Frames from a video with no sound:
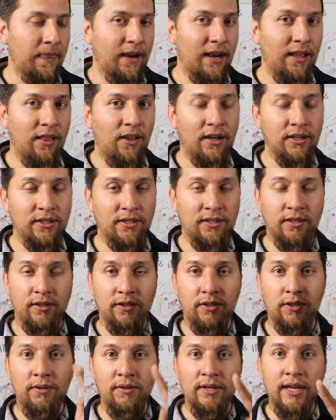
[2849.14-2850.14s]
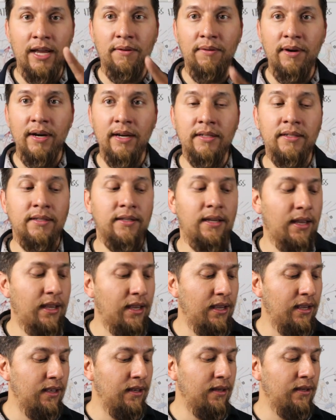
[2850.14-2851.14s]
I lost two Ned rigs,
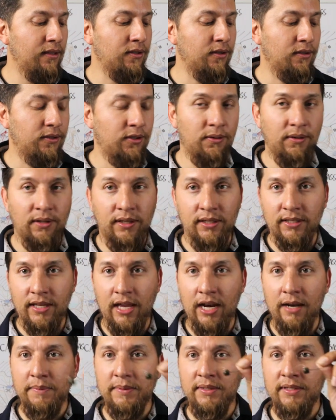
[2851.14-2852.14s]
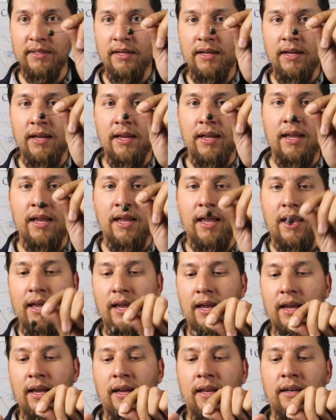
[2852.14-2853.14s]
and so two of these setups,
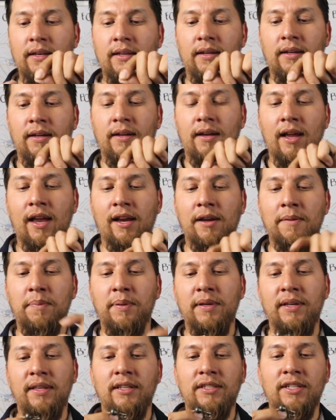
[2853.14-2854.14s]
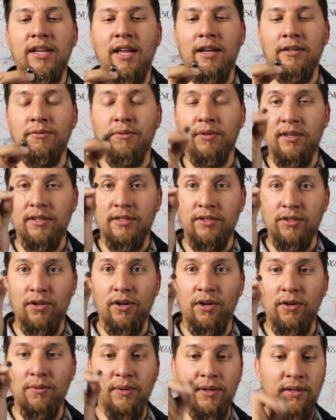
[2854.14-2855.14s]
and I completed the challenge with this
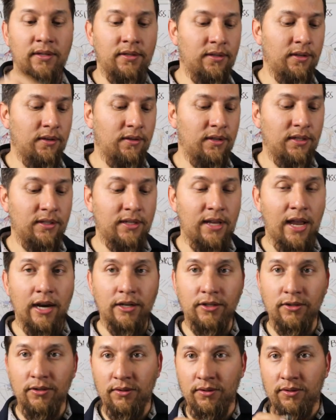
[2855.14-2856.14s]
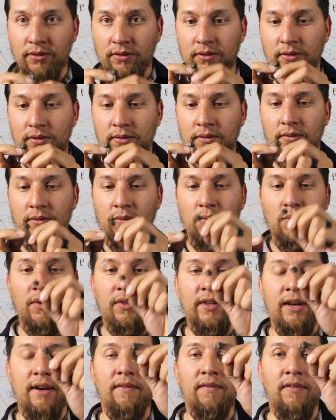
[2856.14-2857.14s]
third one. So this is the actual
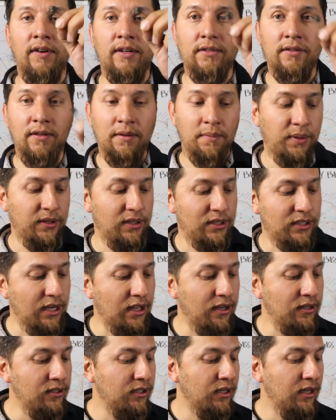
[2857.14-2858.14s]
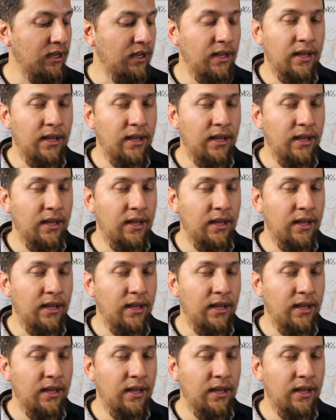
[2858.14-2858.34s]
one that I fished to complete the challenge.